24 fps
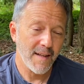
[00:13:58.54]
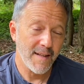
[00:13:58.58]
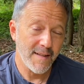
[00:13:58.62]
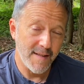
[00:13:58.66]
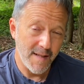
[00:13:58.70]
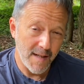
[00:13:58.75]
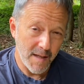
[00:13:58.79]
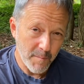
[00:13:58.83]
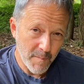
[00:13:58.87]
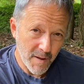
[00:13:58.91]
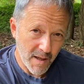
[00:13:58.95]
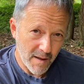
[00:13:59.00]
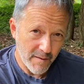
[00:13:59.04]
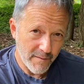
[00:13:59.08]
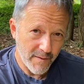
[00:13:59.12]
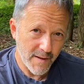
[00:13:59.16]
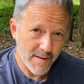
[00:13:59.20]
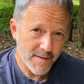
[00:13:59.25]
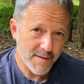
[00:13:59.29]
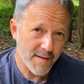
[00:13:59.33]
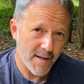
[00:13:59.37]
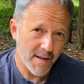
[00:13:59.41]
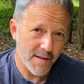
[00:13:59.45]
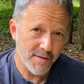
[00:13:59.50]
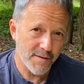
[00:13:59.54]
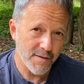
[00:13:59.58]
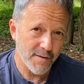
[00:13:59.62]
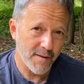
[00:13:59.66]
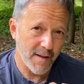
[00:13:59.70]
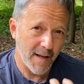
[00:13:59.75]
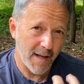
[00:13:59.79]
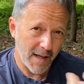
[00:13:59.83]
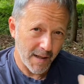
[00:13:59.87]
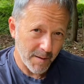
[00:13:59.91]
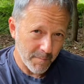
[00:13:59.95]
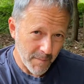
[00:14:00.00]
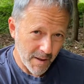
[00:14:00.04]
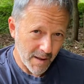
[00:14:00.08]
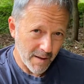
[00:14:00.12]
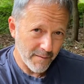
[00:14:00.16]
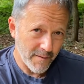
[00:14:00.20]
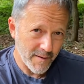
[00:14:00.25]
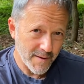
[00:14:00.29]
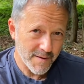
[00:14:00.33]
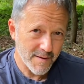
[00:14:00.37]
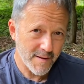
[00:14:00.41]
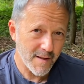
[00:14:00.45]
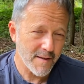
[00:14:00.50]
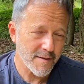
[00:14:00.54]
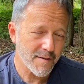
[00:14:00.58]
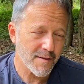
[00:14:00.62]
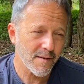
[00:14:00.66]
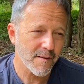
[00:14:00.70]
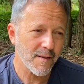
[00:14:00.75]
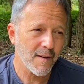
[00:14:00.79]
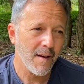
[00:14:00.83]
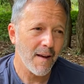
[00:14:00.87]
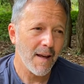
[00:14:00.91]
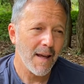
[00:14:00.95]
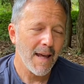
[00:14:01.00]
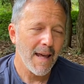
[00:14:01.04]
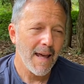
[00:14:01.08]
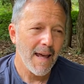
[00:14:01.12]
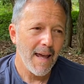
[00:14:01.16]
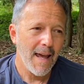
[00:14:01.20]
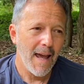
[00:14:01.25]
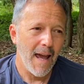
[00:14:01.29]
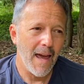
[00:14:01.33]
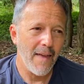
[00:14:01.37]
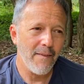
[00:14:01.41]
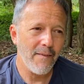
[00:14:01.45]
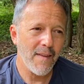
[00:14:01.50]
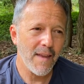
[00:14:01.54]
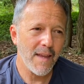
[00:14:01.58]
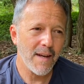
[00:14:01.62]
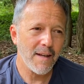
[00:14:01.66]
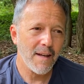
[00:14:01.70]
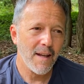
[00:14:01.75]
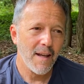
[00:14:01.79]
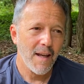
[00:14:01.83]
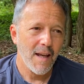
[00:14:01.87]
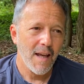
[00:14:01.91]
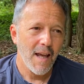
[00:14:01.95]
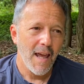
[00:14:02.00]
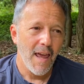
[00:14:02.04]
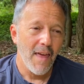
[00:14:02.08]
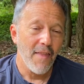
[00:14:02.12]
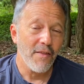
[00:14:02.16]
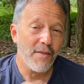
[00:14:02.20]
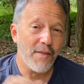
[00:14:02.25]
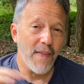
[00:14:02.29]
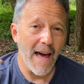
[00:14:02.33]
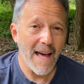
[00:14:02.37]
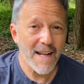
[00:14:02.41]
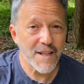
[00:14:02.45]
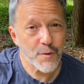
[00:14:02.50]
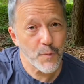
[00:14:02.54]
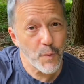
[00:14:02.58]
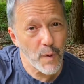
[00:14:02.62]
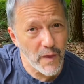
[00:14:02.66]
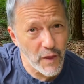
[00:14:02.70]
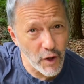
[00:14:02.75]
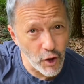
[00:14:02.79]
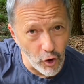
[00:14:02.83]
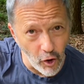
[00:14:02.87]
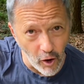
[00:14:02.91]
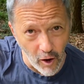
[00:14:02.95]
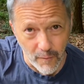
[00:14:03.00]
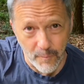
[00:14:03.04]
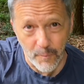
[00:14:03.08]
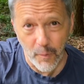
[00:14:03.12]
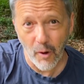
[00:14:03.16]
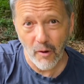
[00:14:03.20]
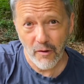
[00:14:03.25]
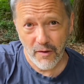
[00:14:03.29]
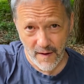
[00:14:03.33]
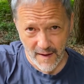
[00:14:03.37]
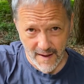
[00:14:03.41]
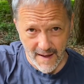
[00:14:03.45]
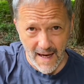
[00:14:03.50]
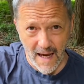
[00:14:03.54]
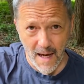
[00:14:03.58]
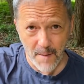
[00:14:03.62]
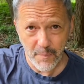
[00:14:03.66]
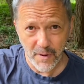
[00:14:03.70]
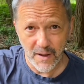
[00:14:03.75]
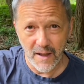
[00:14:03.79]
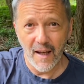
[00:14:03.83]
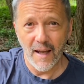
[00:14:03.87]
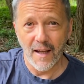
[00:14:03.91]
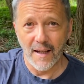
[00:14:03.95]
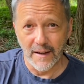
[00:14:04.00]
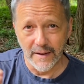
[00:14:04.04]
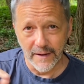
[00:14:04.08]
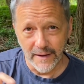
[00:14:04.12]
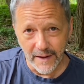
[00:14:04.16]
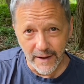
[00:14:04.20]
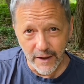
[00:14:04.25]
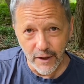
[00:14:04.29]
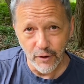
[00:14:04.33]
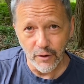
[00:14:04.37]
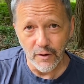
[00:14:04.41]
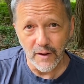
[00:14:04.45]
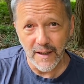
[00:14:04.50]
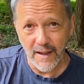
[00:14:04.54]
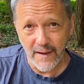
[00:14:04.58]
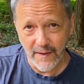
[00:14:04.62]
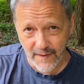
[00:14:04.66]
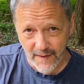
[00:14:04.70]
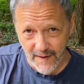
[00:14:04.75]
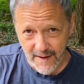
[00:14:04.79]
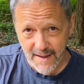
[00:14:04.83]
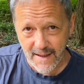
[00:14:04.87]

demanifestation, and manifestation. And then that's when the golf ball thing happened. Literally the